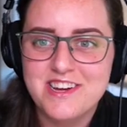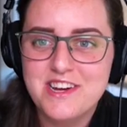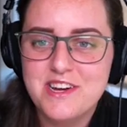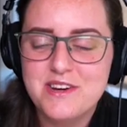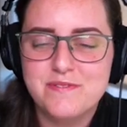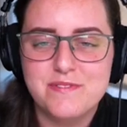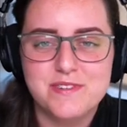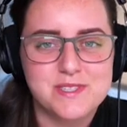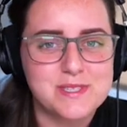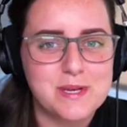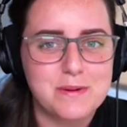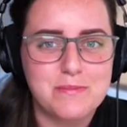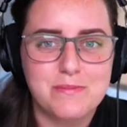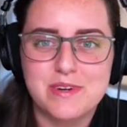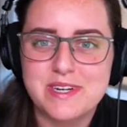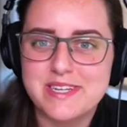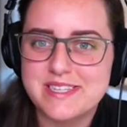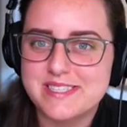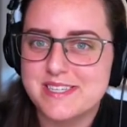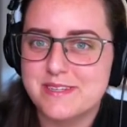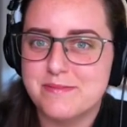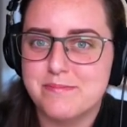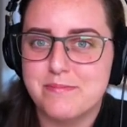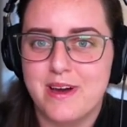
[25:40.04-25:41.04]
for some
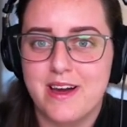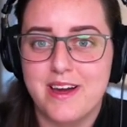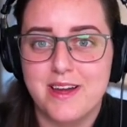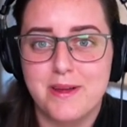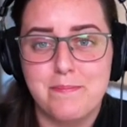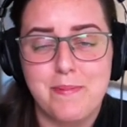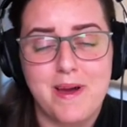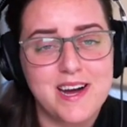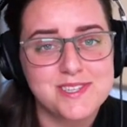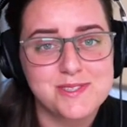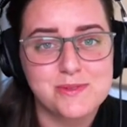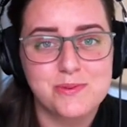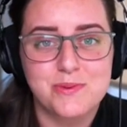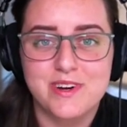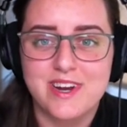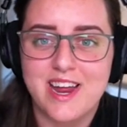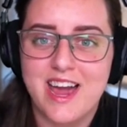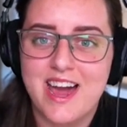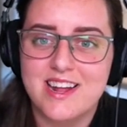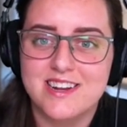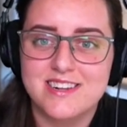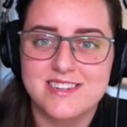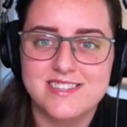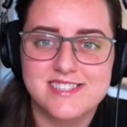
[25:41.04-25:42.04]
reason, my password
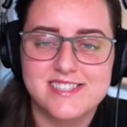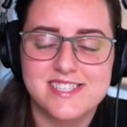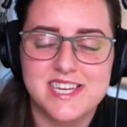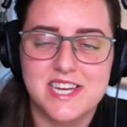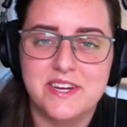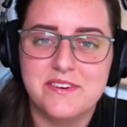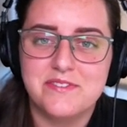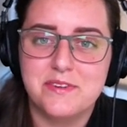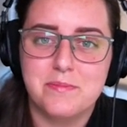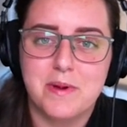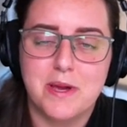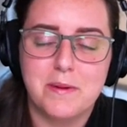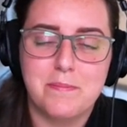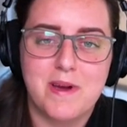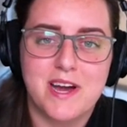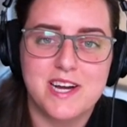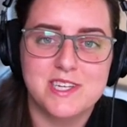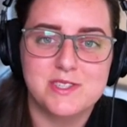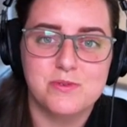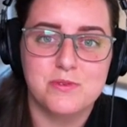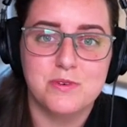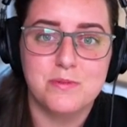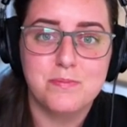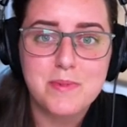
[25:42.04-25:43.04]
hadn't saved in my
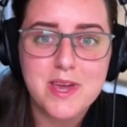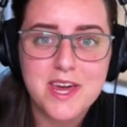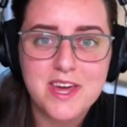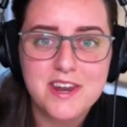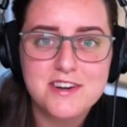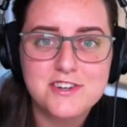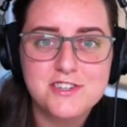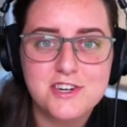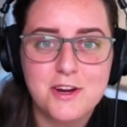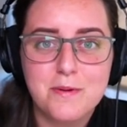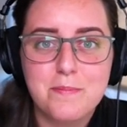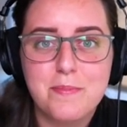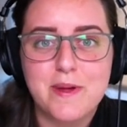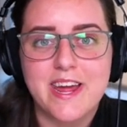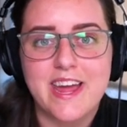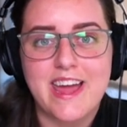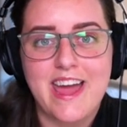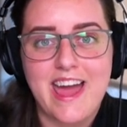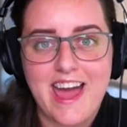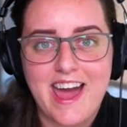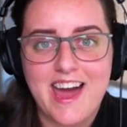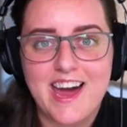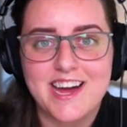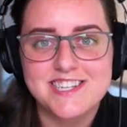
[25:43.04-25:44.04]
password manager, but I
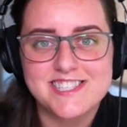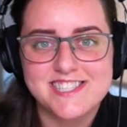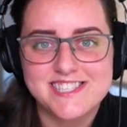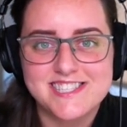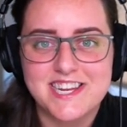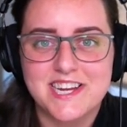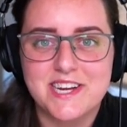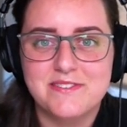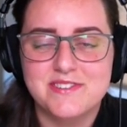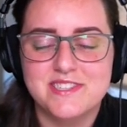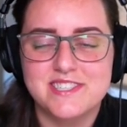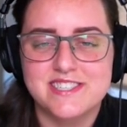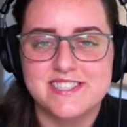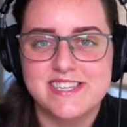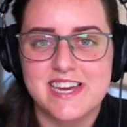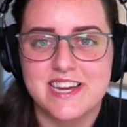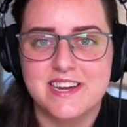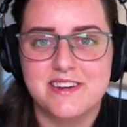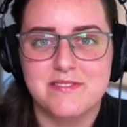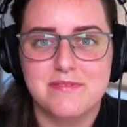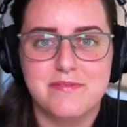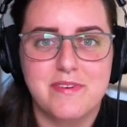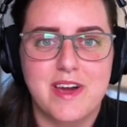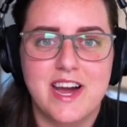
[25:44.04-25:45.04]
had saved the
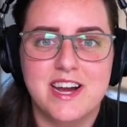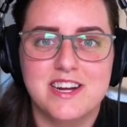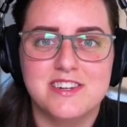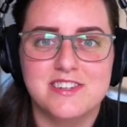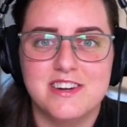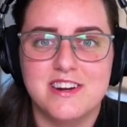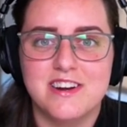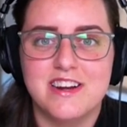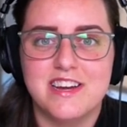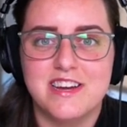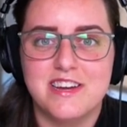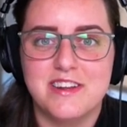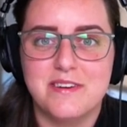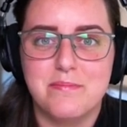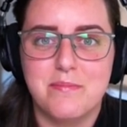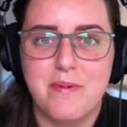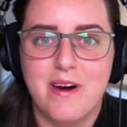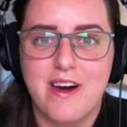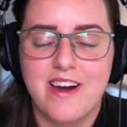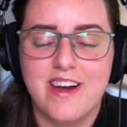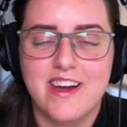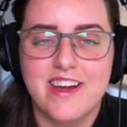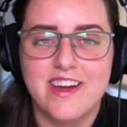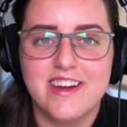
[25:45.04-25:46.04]
second factor in
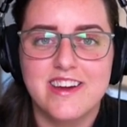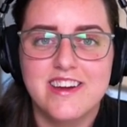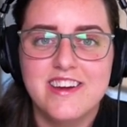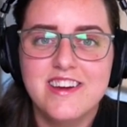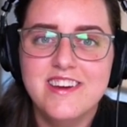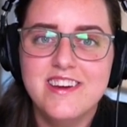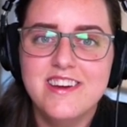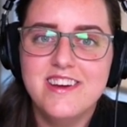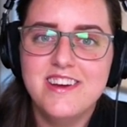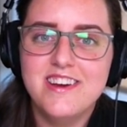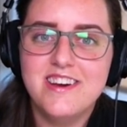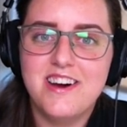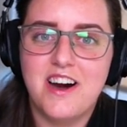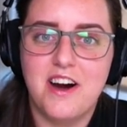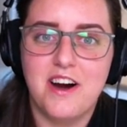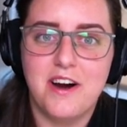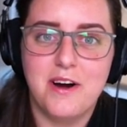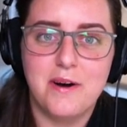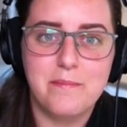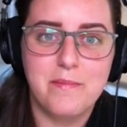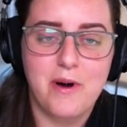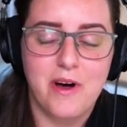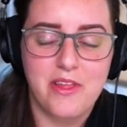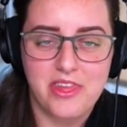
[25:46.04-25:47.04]
my
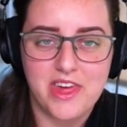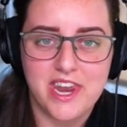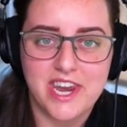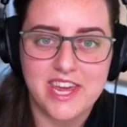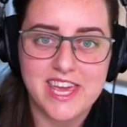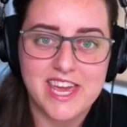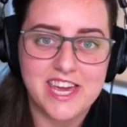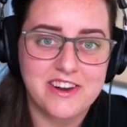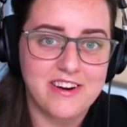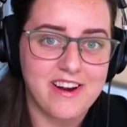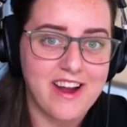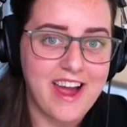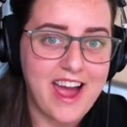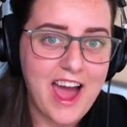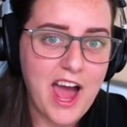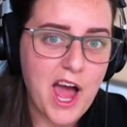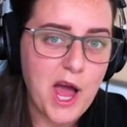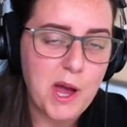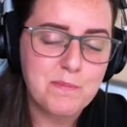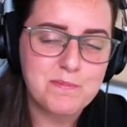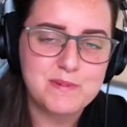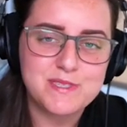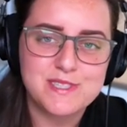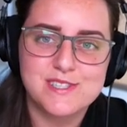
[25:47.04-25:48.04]
authenticator
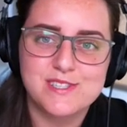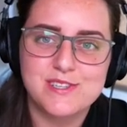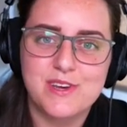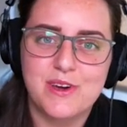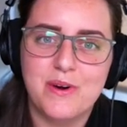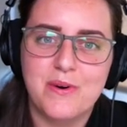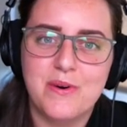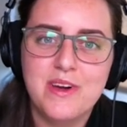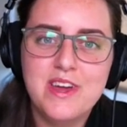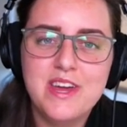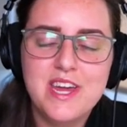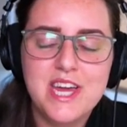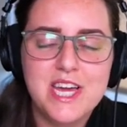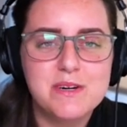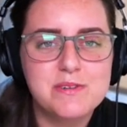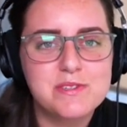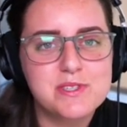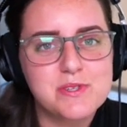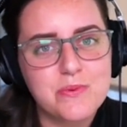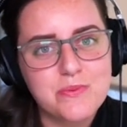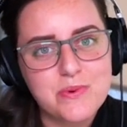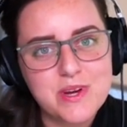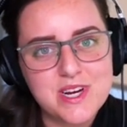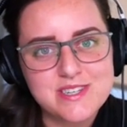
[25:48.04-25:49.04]
app. And so it
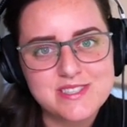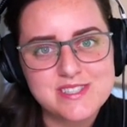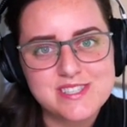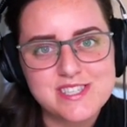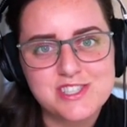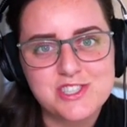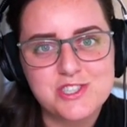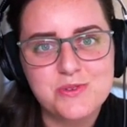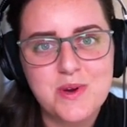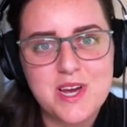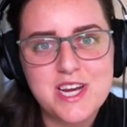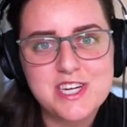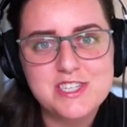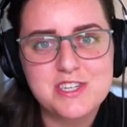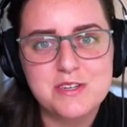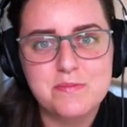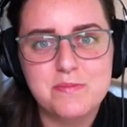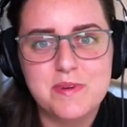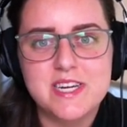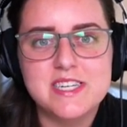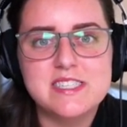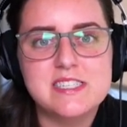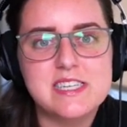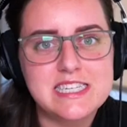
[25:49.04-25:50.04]
was a weird situation
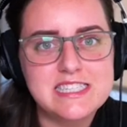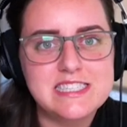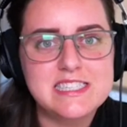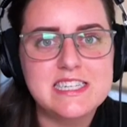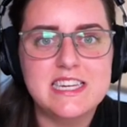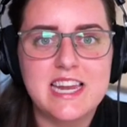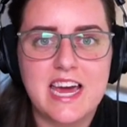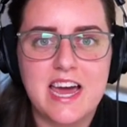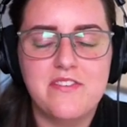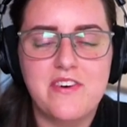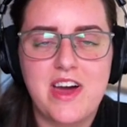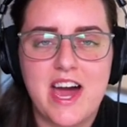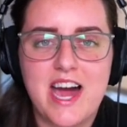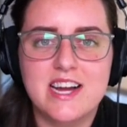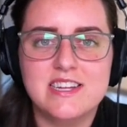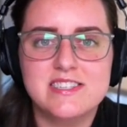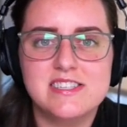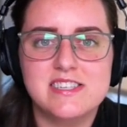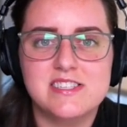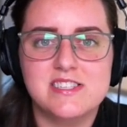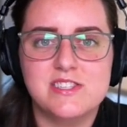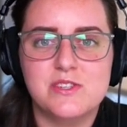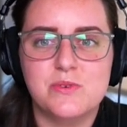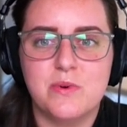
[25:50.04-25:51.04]
because I did have
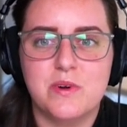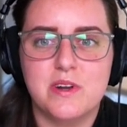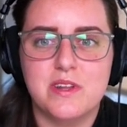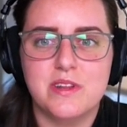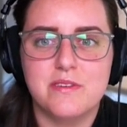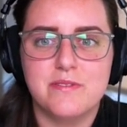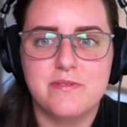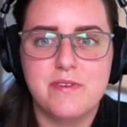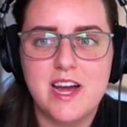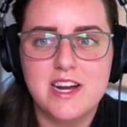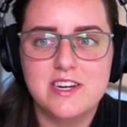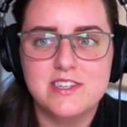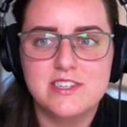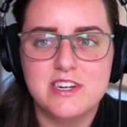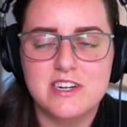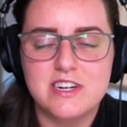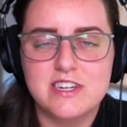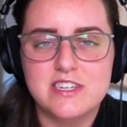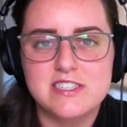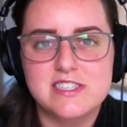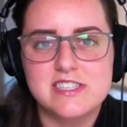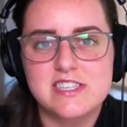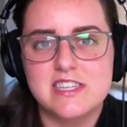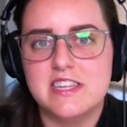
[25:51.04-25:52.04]
access to one of the
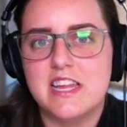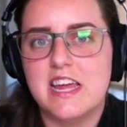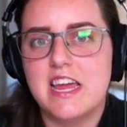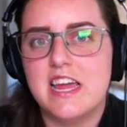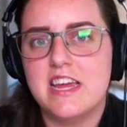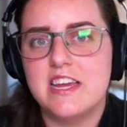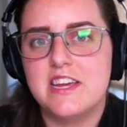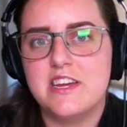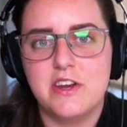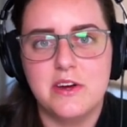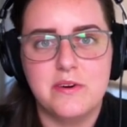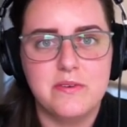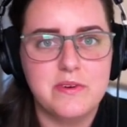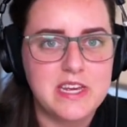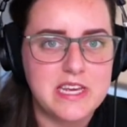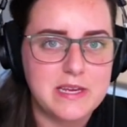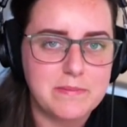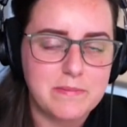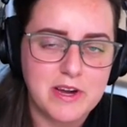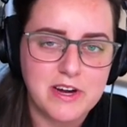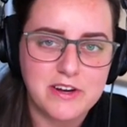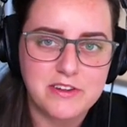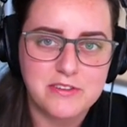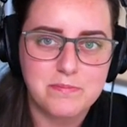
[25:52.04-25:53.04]
factors, and they
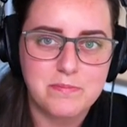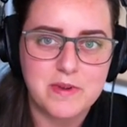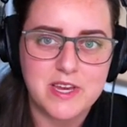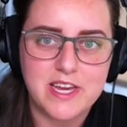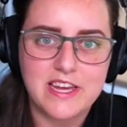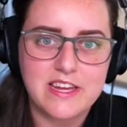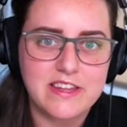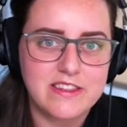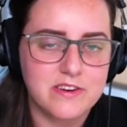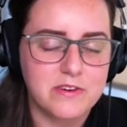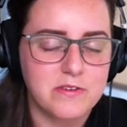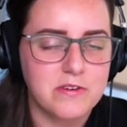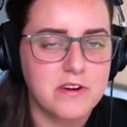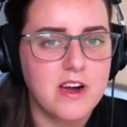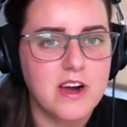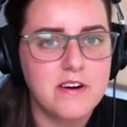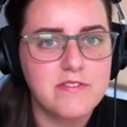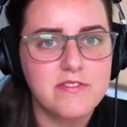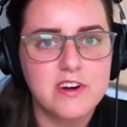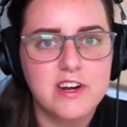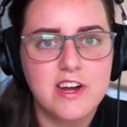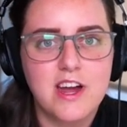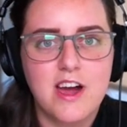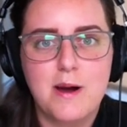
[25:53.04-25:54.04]
emailed me their
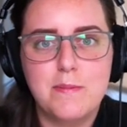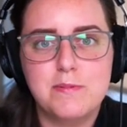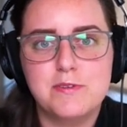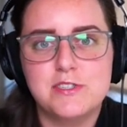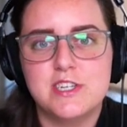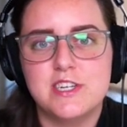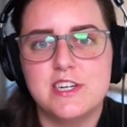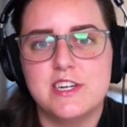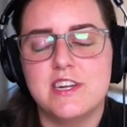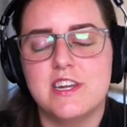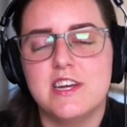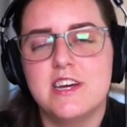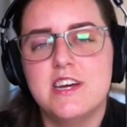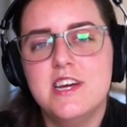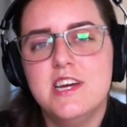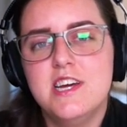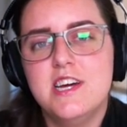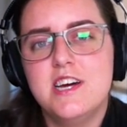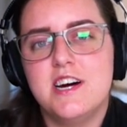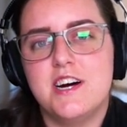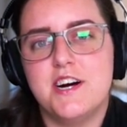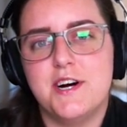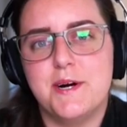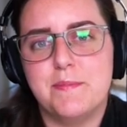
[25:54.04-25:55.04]
recovery option,
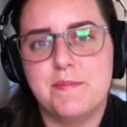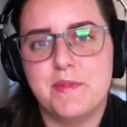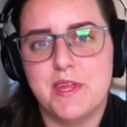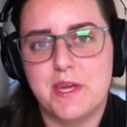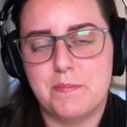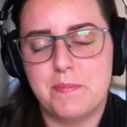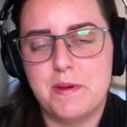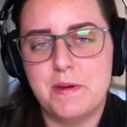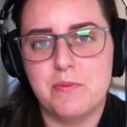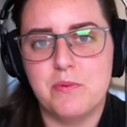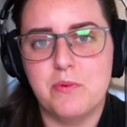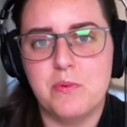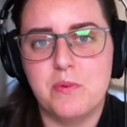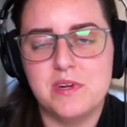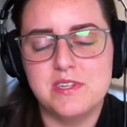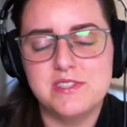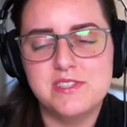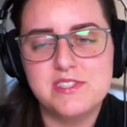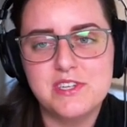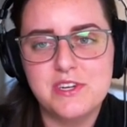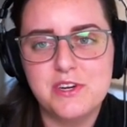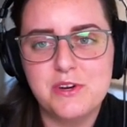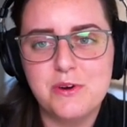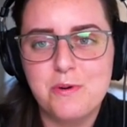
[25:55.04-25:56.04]
like people will
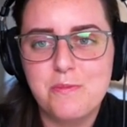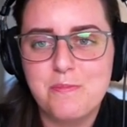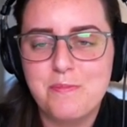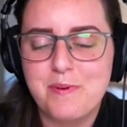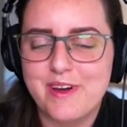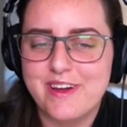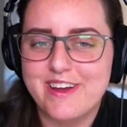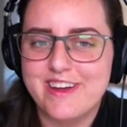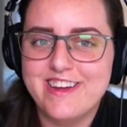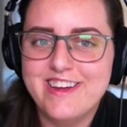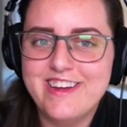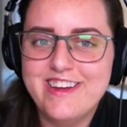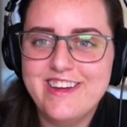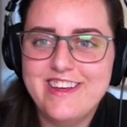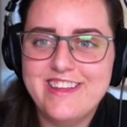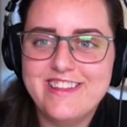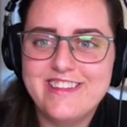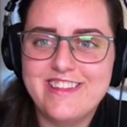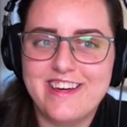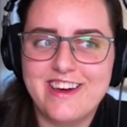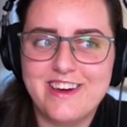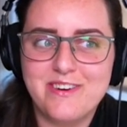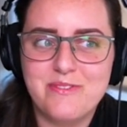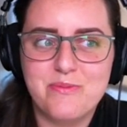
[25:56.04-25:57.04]
do. But
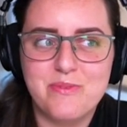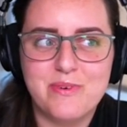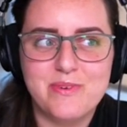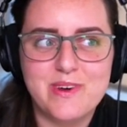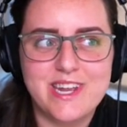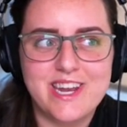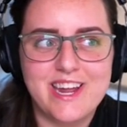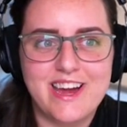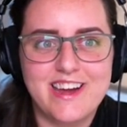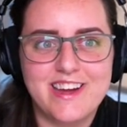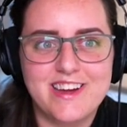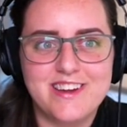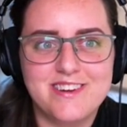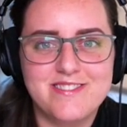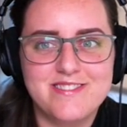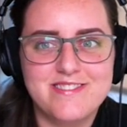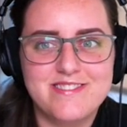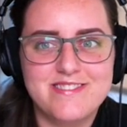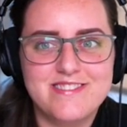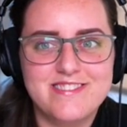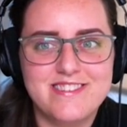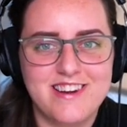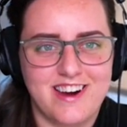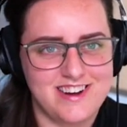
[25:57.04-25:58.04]
then when I
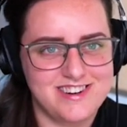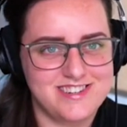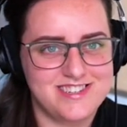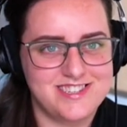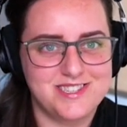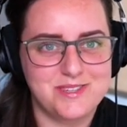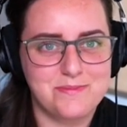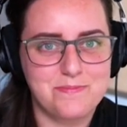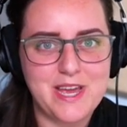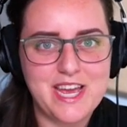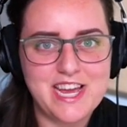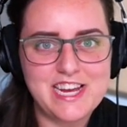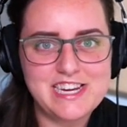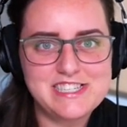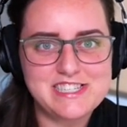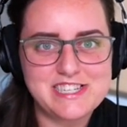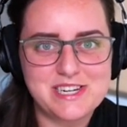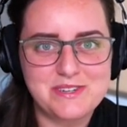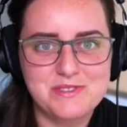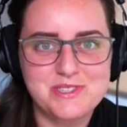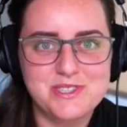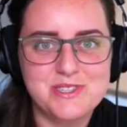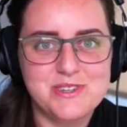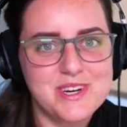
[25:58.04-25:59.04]
got to the page,
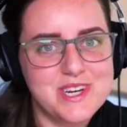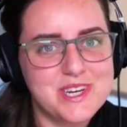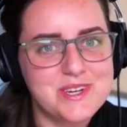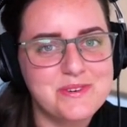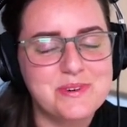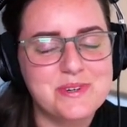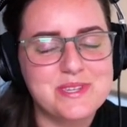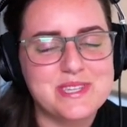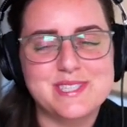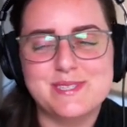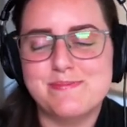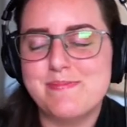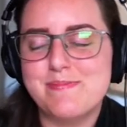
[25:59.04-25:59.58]
I was greeted with this